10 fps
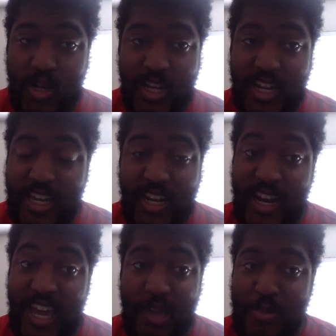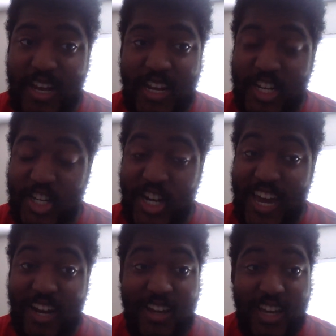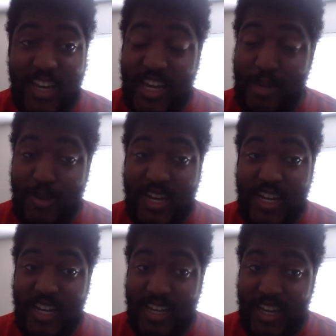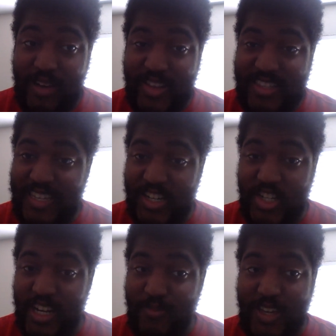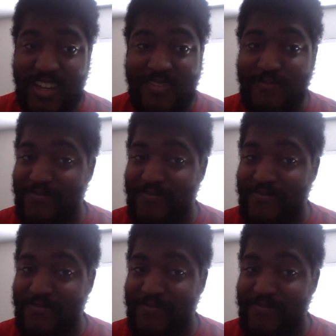can I get an amen in the chat? Amen in the comment section, I mean.